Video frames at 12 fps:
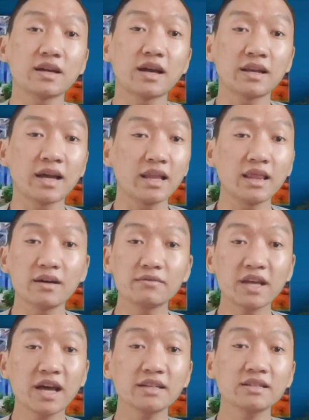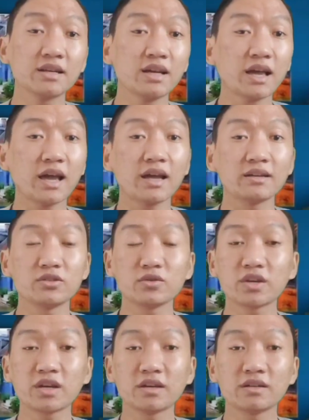and I love that. And you
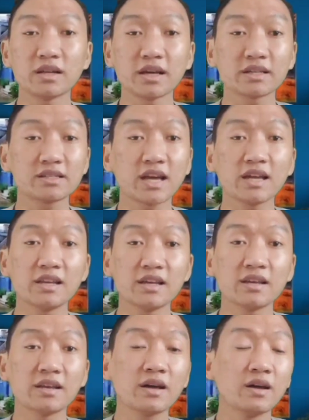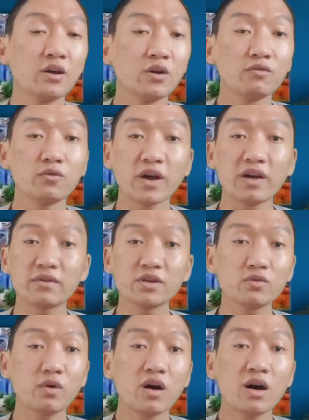can like sign in whoever
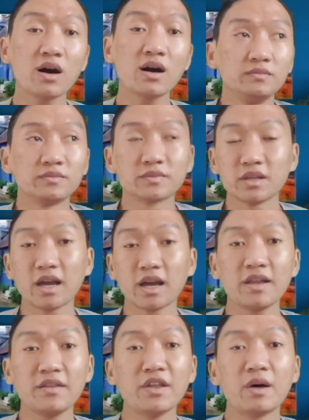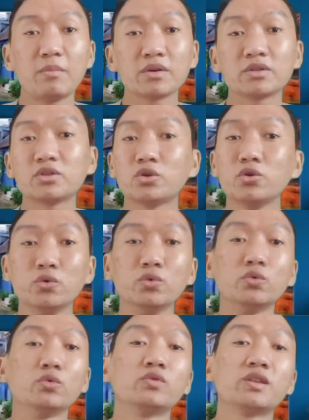you are. And number
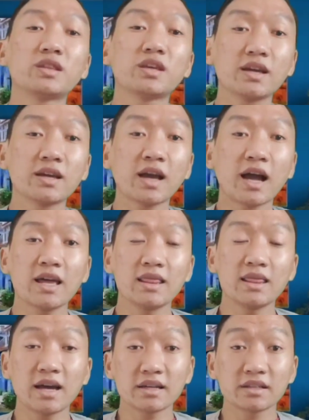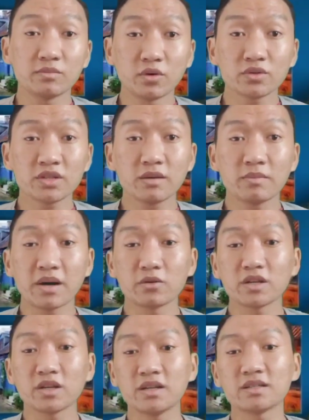two, the thing I liked most
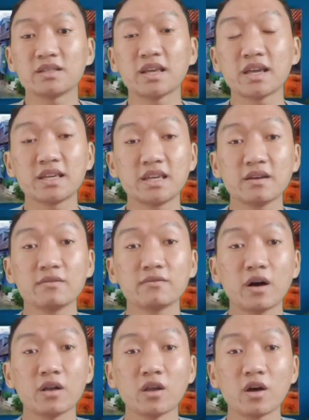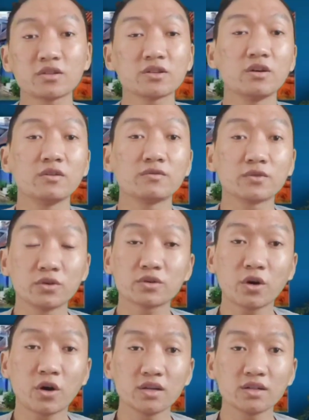about is they give a lot of good
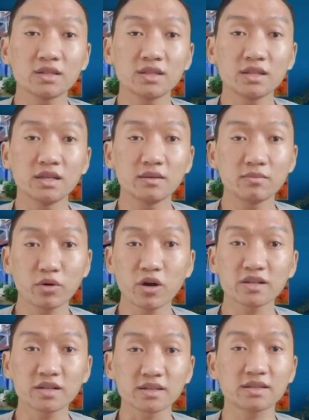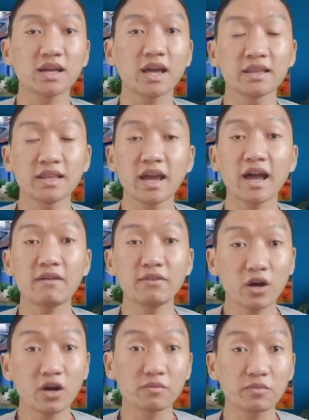quality products, and they have a
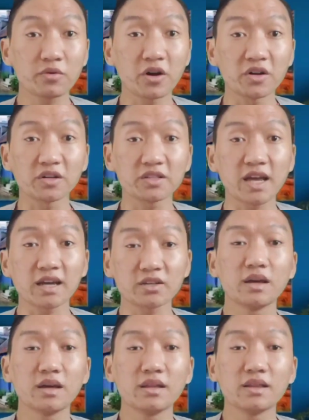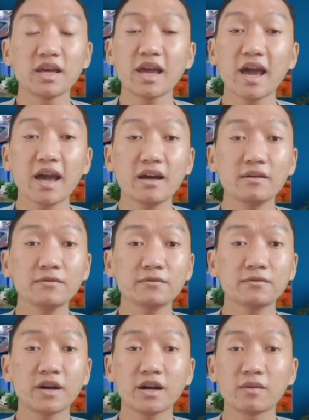lot of products actually. They have
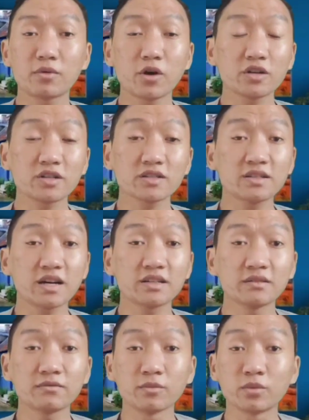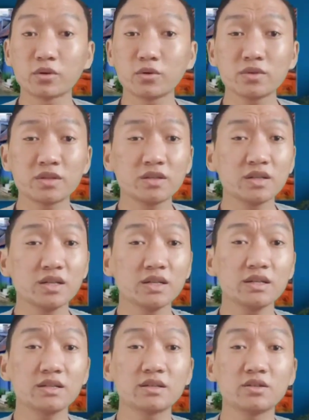products starting from
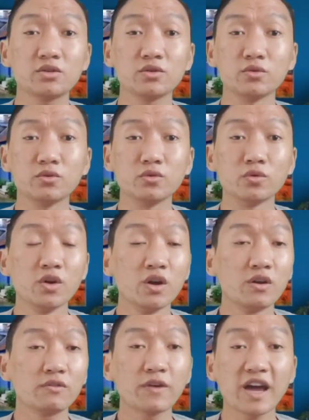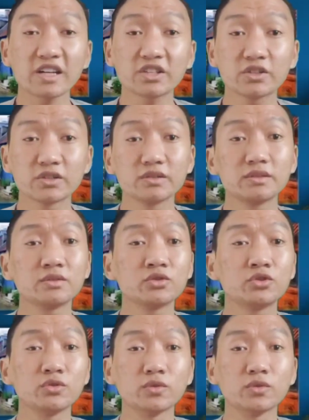groceries to fashion to